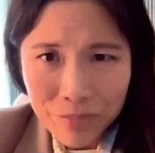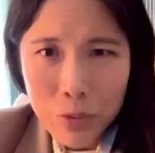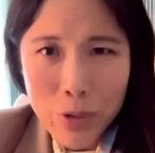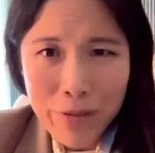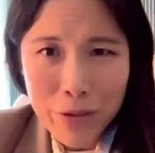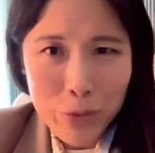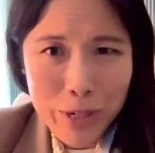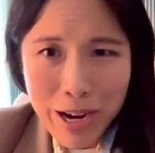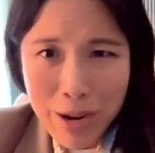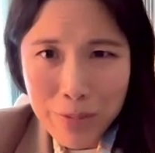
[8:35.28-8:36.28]
we have
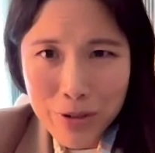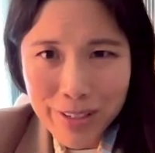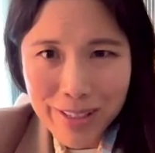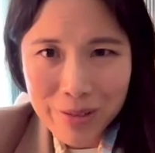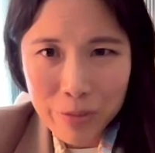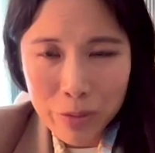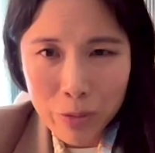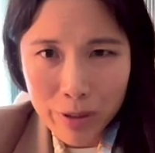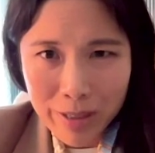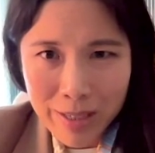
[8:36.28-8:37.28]
three options. We
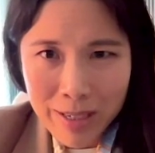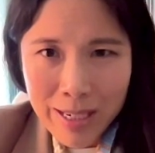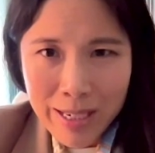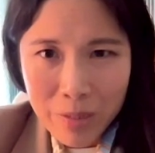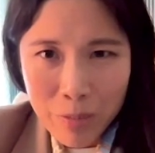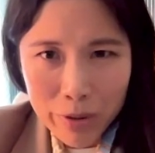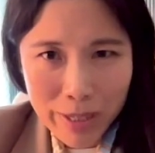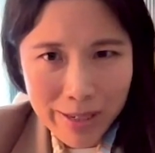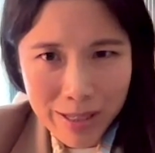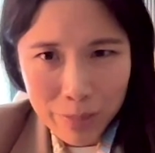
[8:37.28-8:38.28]
work in a
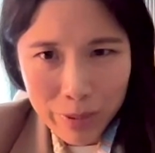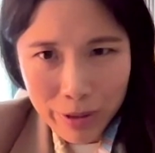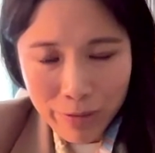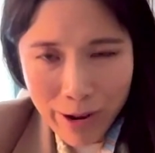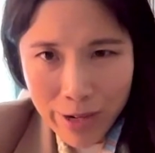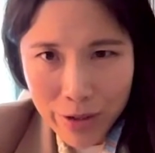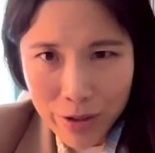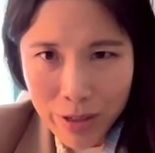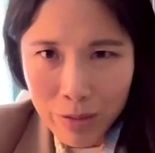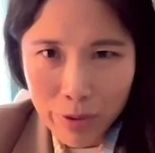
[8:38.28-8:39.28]
multidisciplinary
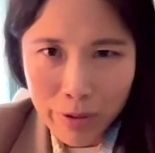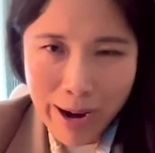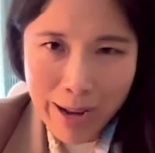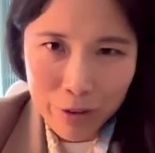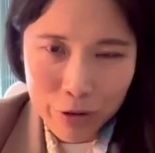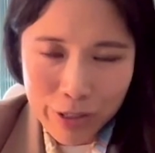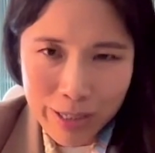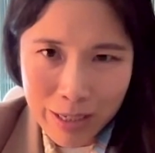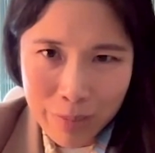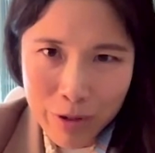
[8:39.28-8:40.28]
fashion with our allergy
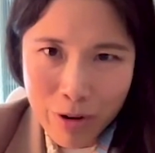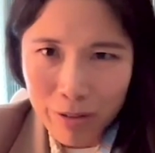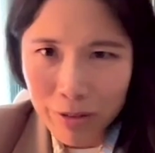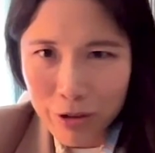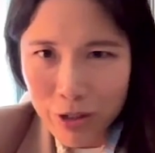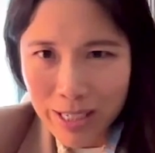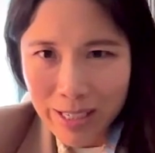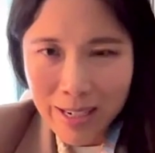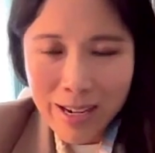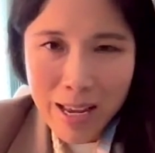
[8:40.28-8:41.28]
and
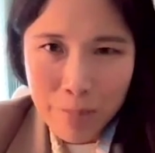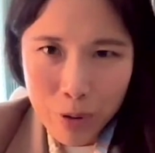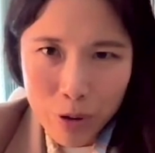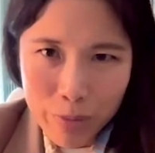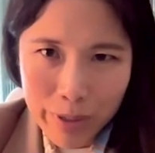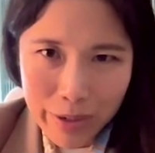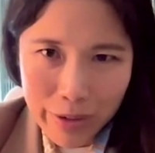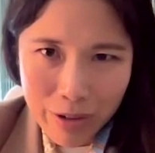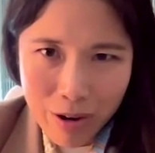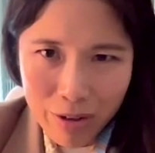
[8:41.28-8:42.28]
immunology and
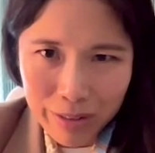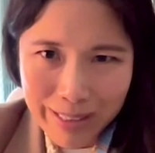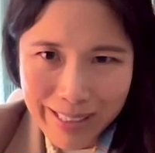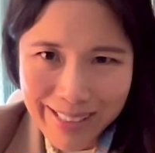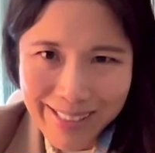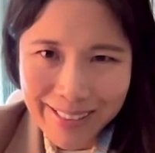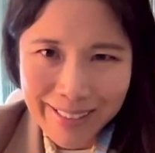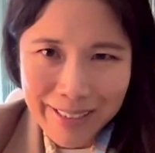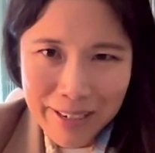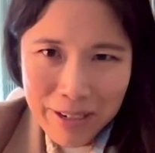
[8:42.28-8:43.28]
pulmonary colleagues.
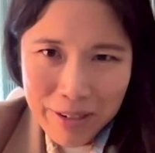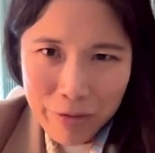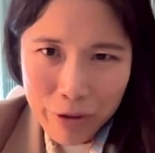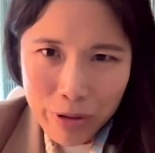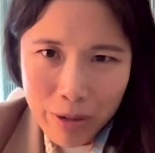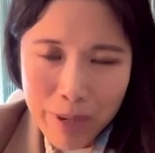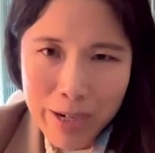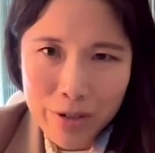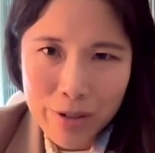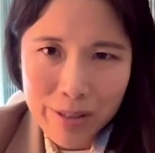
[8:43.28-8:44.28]
And for our
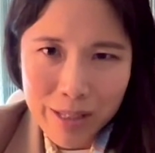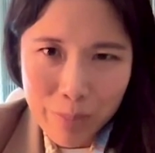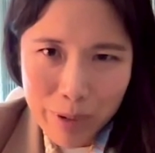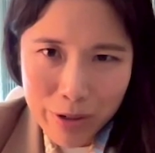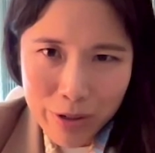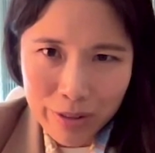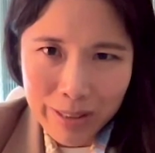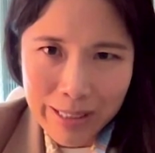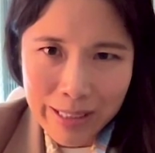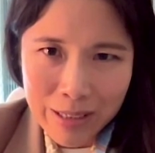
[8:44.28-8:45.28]
patients,
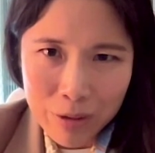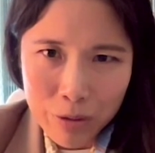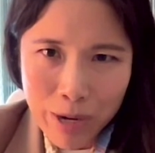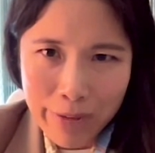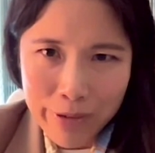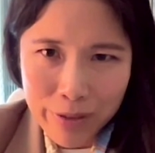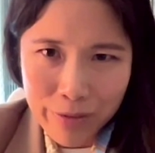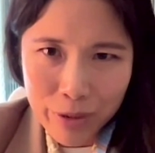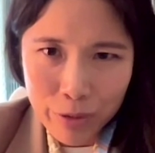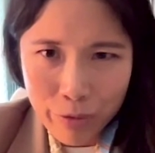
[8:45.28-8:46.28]
especially who have
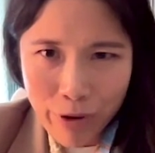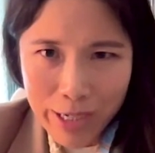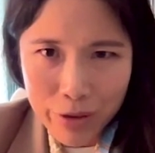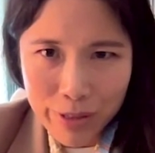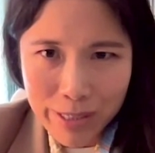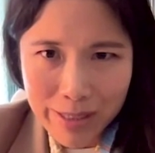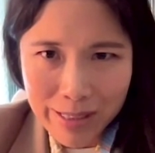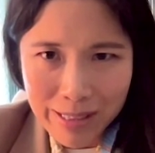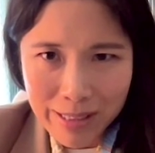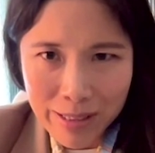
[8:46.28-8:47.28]
severe refractory
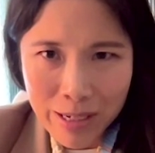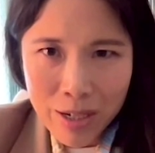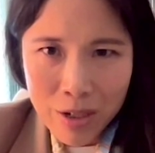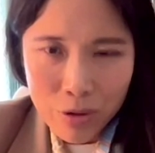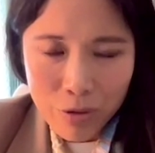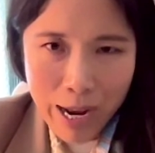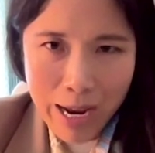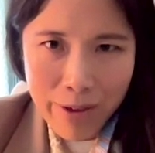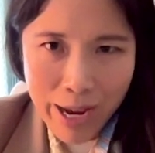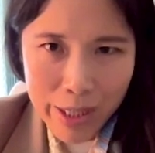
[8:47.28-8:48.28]
disease, who
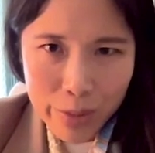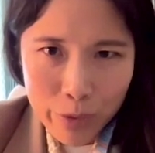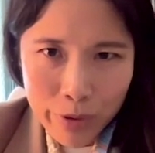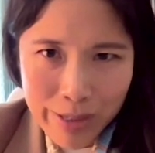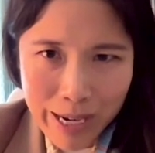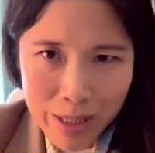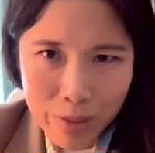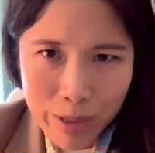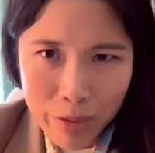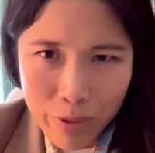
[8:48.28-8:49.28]
have aspirin
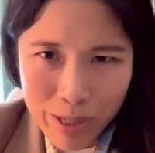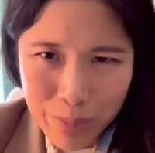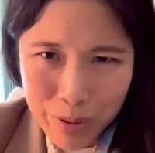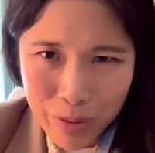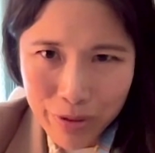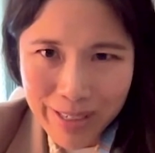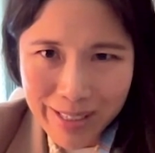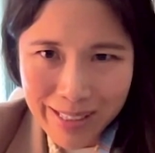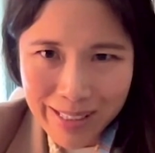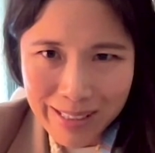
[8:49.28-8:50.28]
exacerbated respiratory
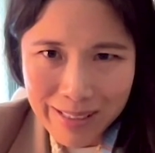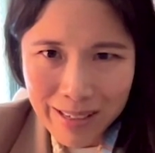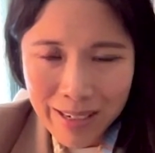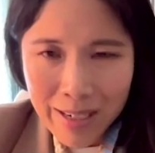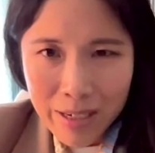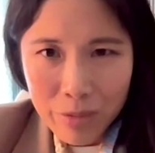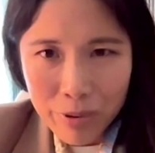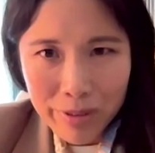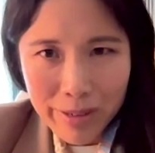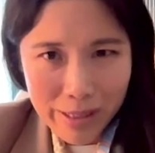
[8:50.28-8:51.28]
disease, it
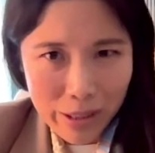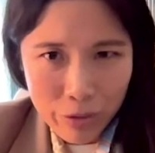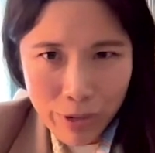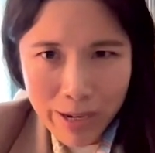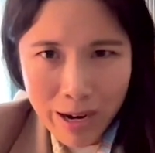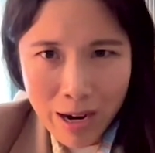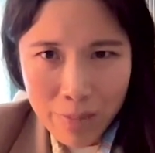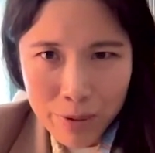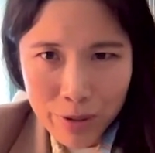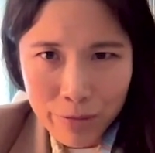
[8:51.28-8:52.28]
really is a great
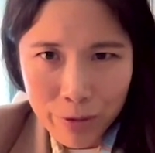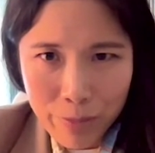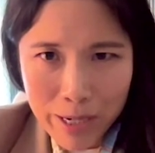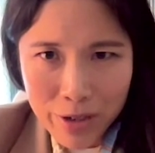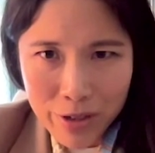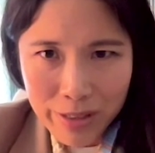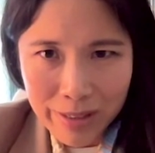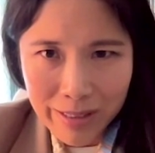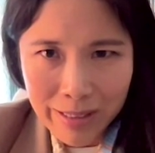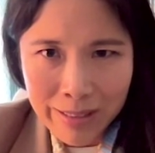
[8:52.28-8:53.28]
option for
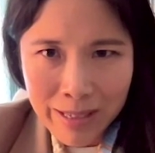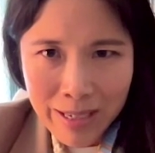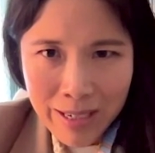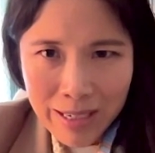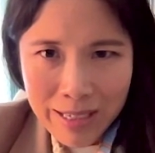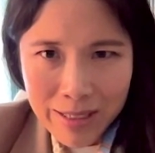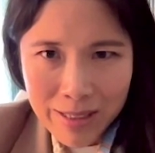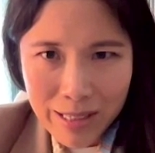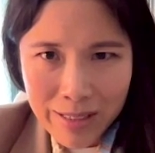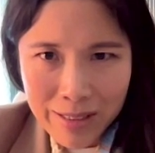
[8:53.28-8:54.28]
patients. And
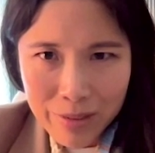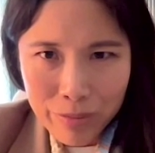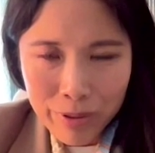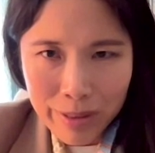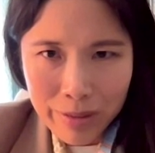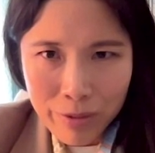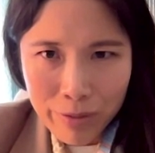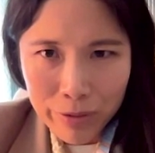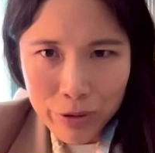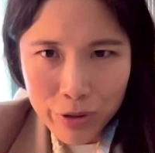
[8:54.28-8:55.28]
it's really
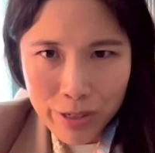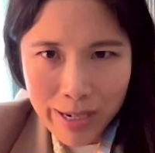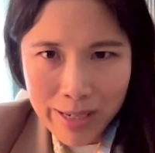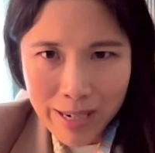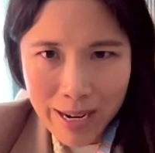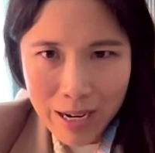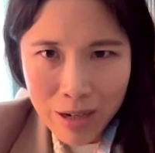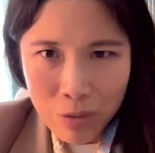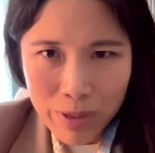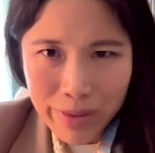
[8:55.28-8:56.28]
revolutionized
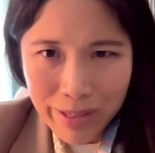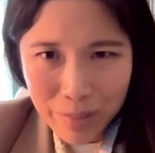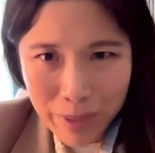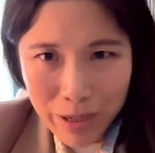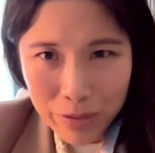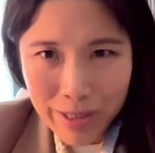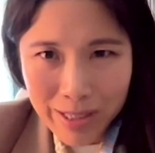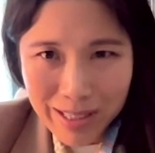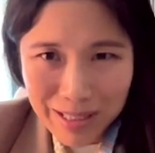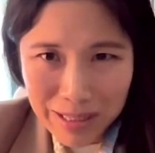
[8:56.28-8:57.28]
how we think about the
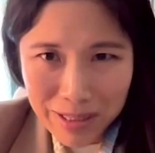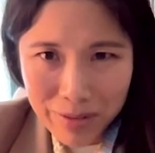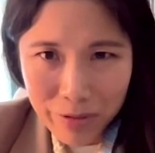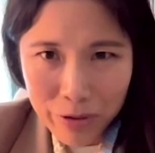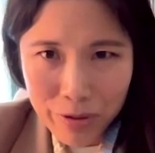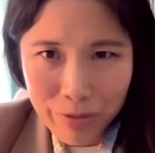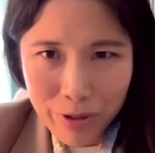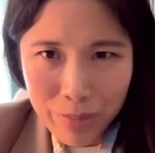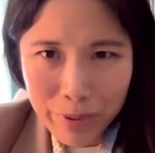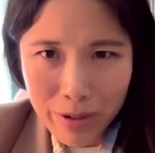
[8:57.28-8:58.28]
disease, first of
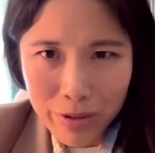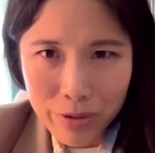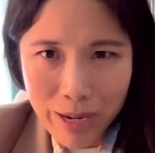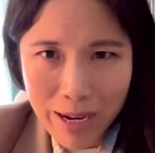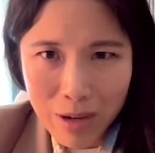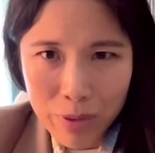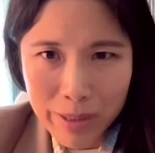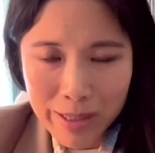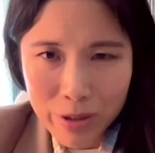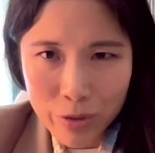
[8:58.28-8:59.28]
all, but also how we
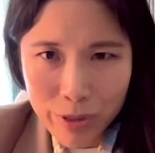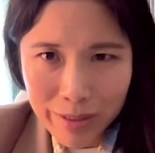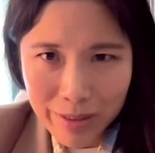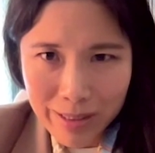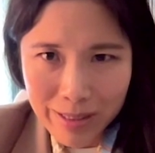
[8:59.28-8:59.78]
can treat the